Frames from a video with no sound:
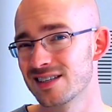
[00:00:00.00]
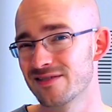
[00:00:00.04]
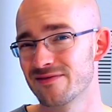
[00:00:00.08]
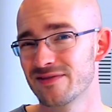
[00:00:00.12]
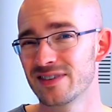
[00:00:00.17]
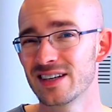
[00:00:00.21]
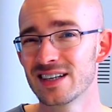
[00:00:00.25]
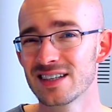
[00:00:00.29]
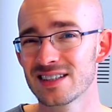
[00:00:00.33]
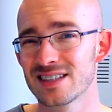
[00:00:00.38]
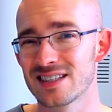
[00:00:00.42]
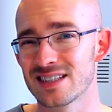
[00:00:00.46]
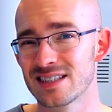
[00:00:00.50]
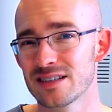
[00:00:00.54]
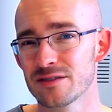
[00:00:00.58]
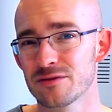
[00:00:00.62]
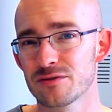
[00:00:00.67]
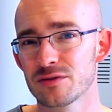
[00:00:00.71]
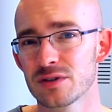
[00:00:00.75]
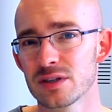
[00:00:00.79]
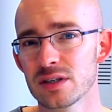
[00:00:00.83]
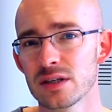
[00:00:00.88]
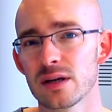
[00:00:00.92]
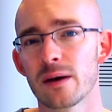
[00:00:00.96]
it feels
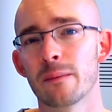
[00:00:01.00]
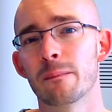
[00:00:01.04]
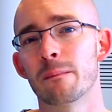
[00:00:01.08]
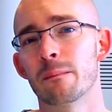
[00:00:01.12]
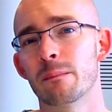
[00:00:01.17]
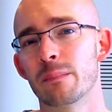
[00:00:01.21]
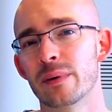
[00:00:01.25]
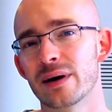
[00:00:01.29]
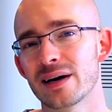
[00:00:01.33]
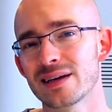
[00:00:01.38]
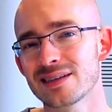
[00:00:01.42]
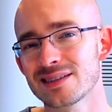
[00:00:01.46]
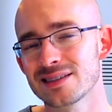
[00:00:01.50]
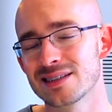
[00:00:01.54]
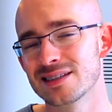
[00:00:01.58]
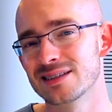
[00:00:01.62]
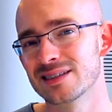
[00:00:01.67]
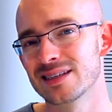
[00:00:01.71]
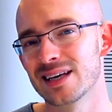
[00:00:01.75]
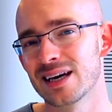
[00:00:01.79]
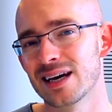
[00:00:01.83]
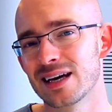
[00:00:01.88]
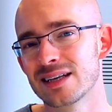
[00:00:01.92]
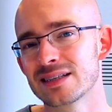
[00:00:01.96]
different, but
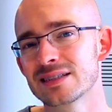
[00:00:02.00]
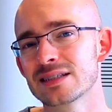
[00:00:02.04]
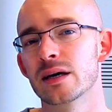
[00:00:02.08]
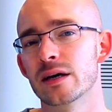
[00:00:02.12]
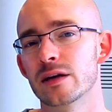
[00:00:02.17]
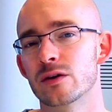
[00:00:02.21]
in the end,